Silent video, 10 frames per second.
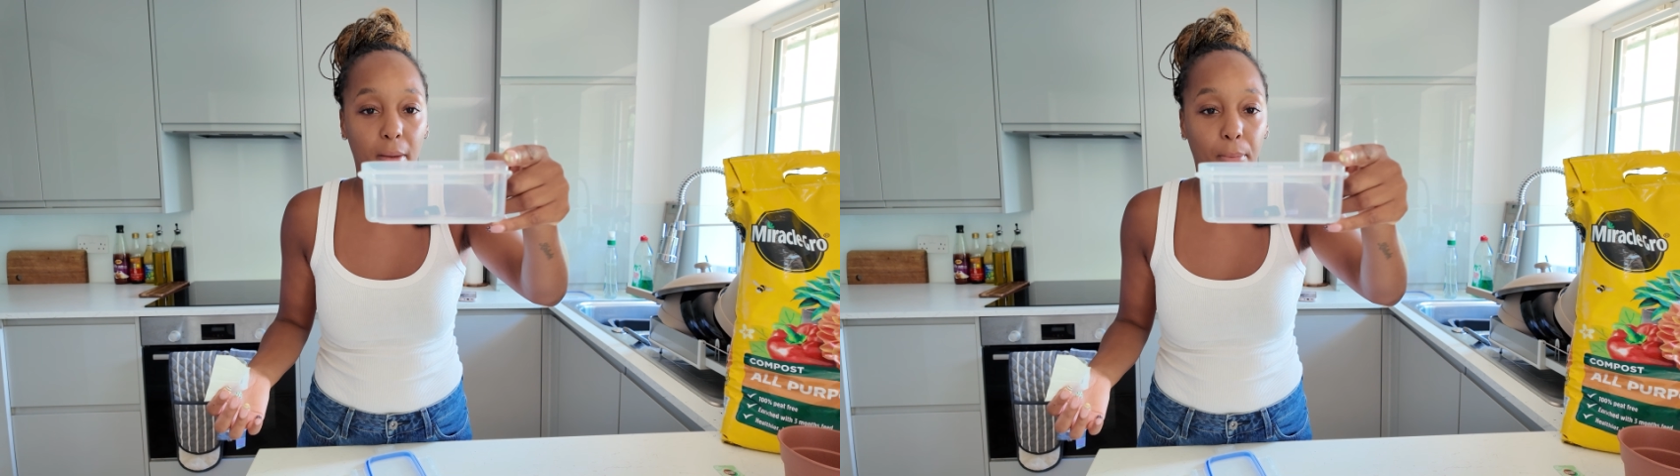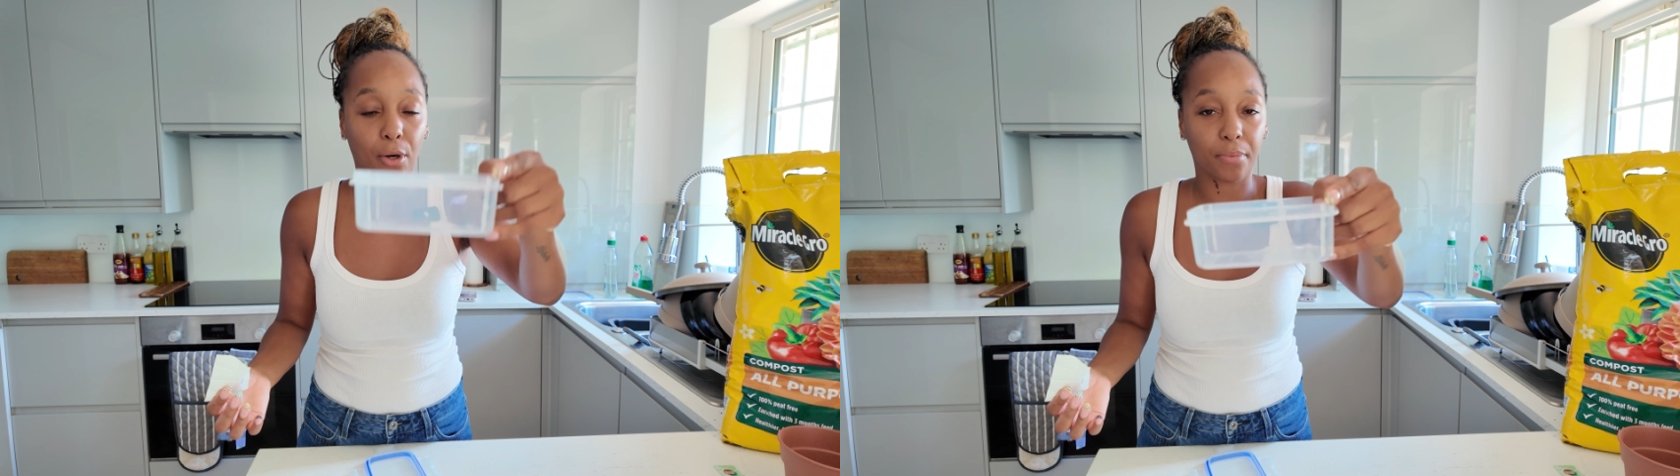
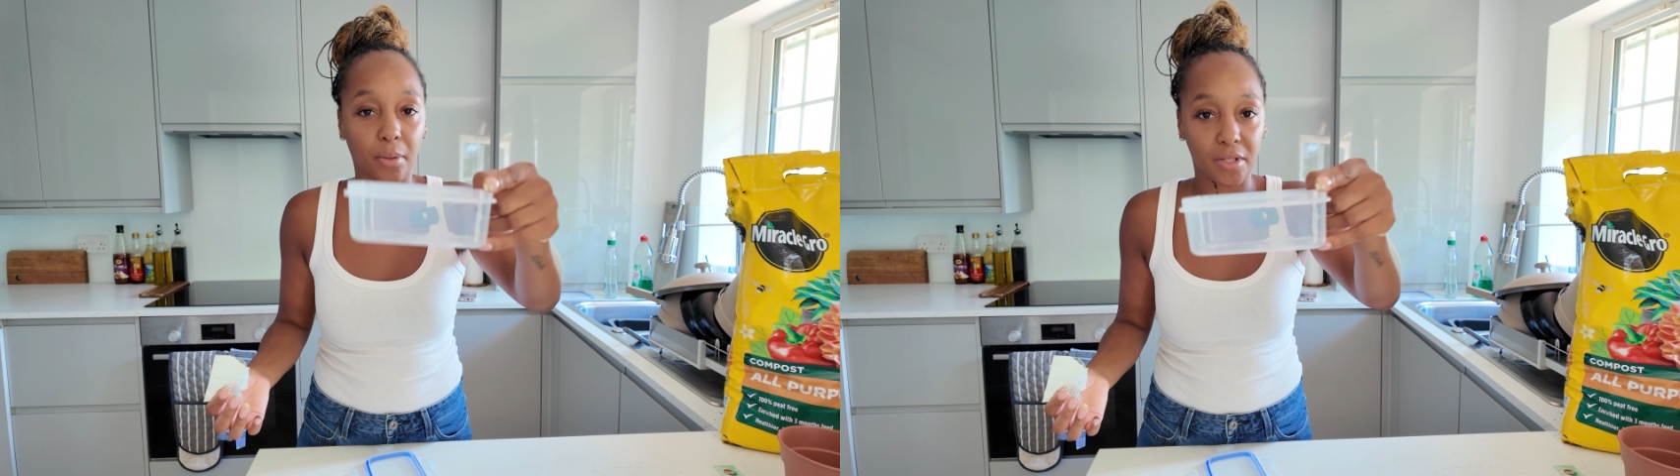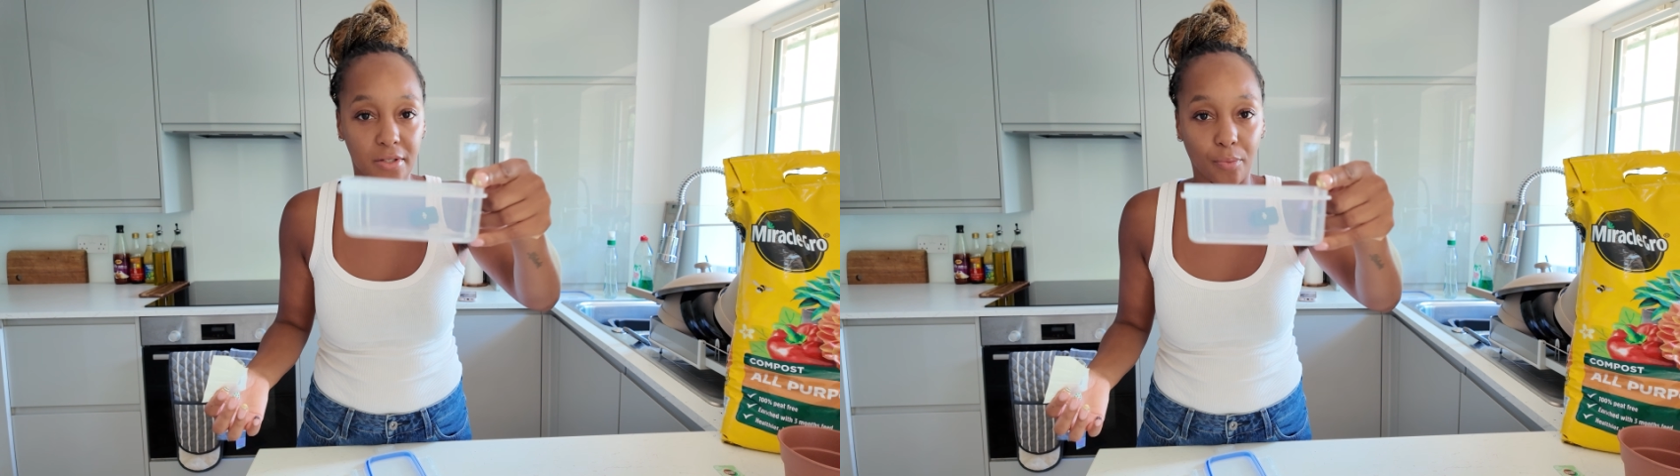pop
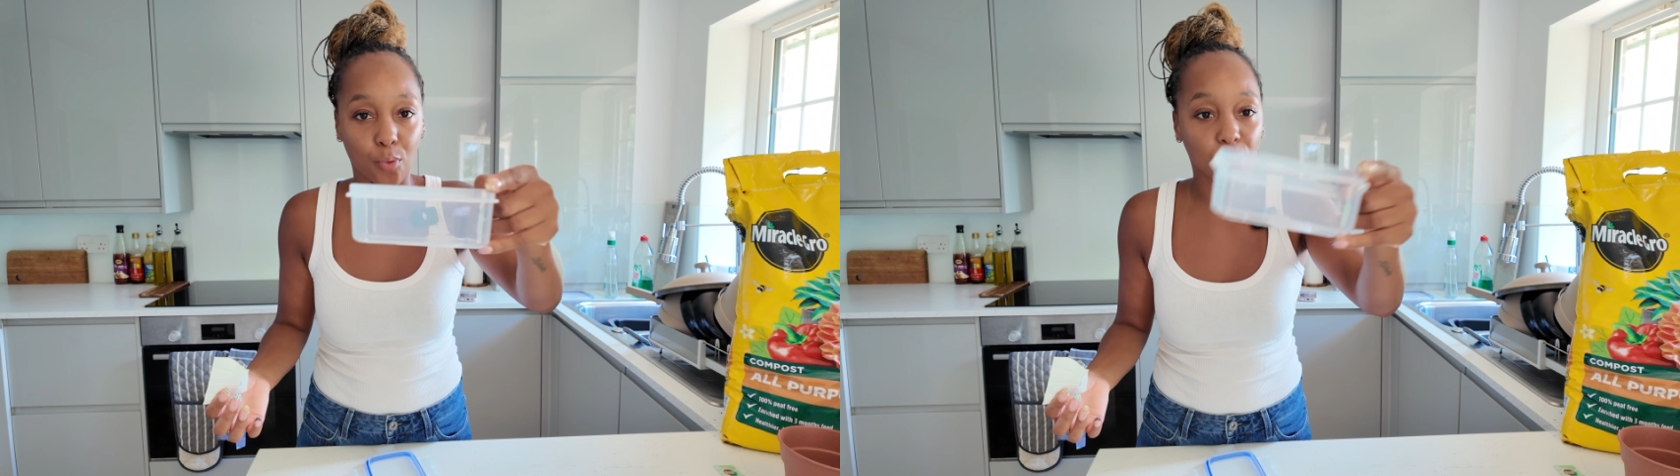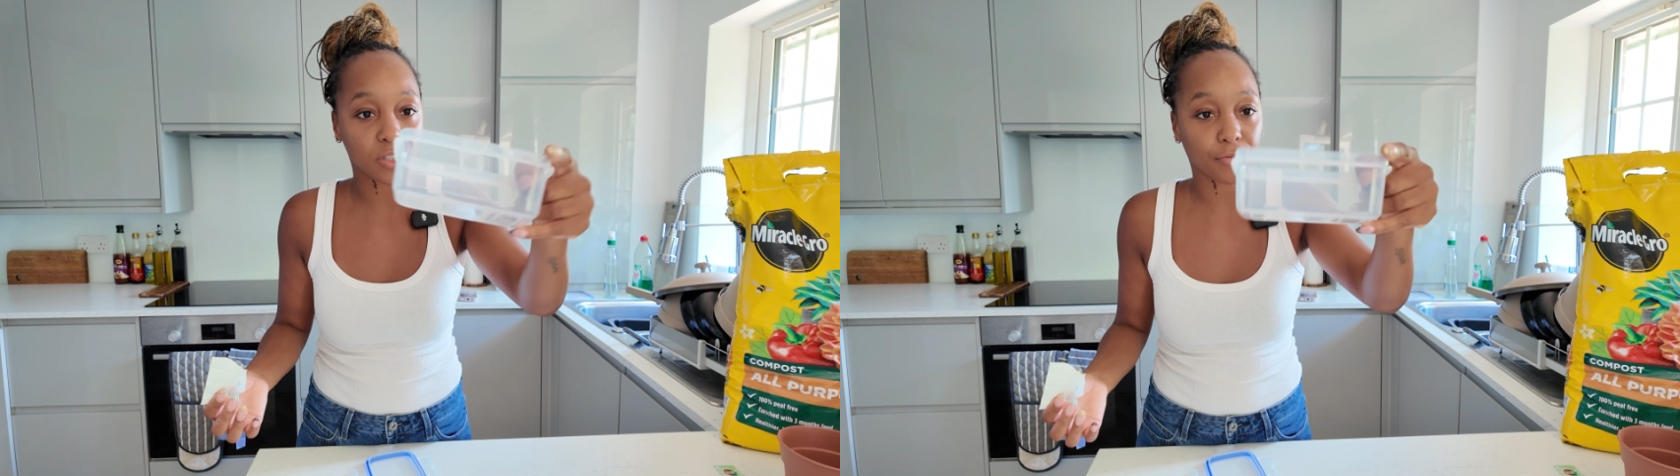them in some
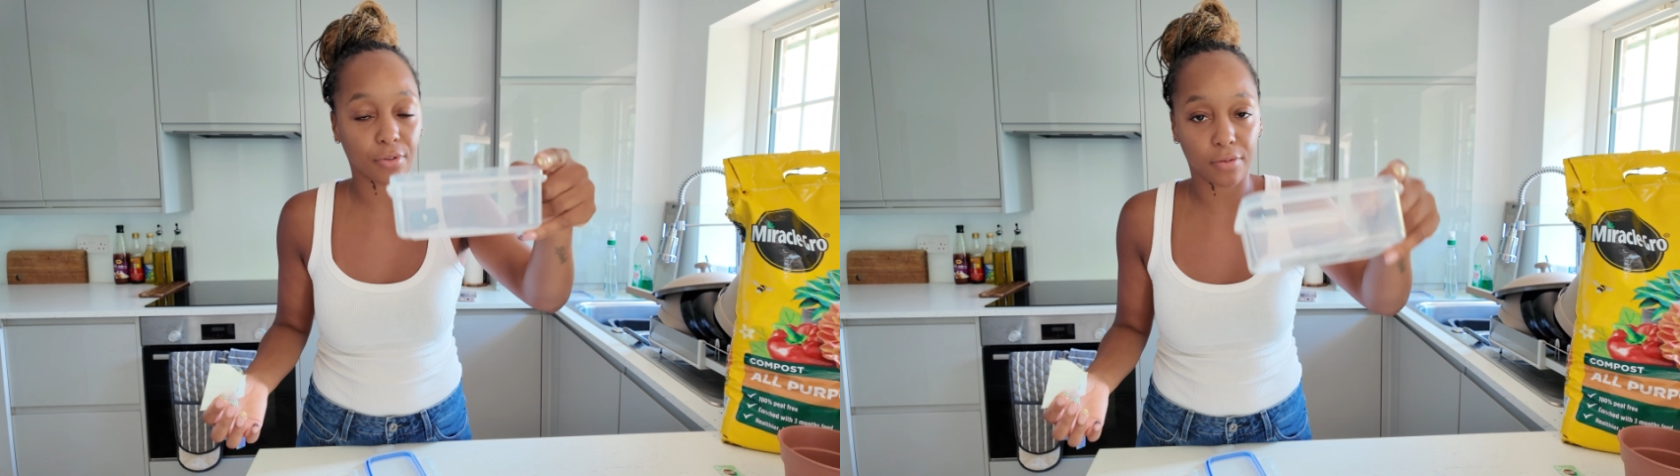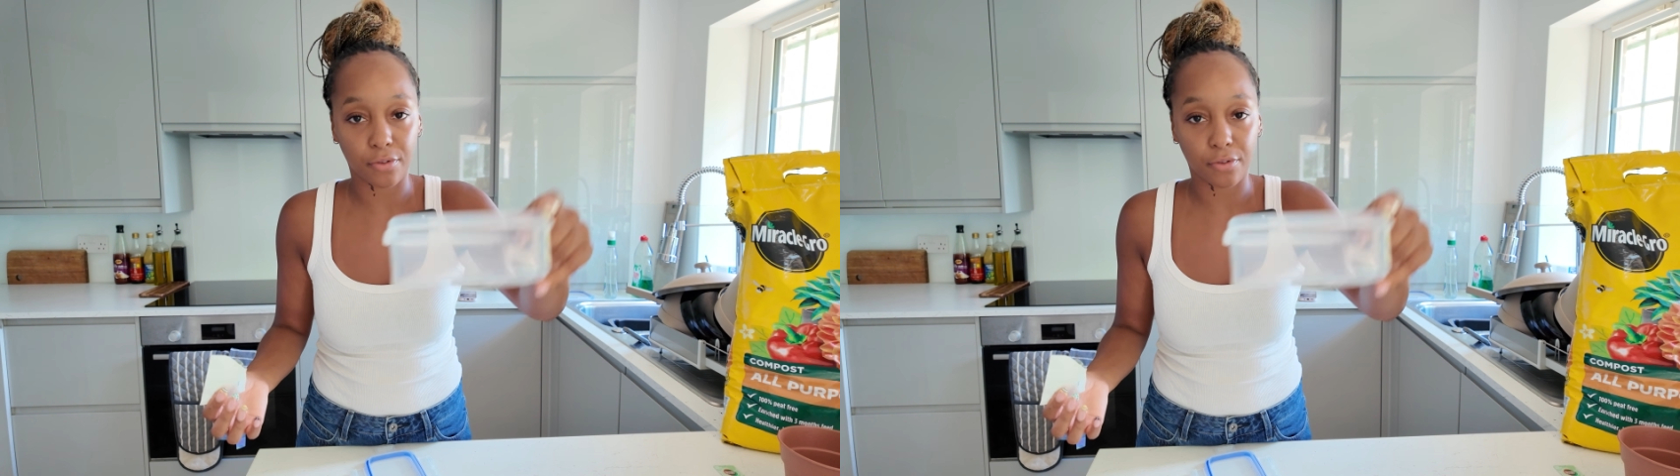water for a